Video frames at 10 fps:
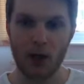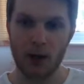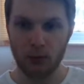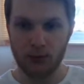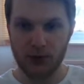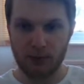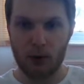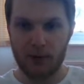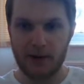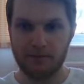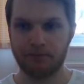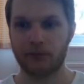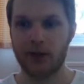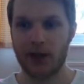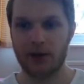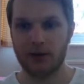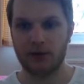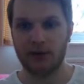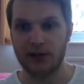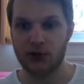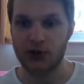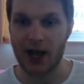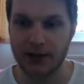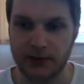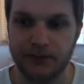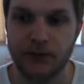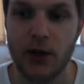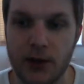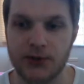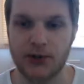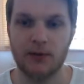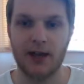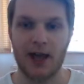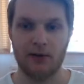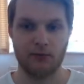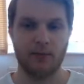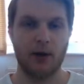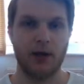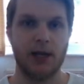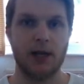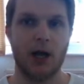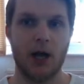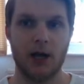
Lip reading: I will also pop it in the chat so that everybody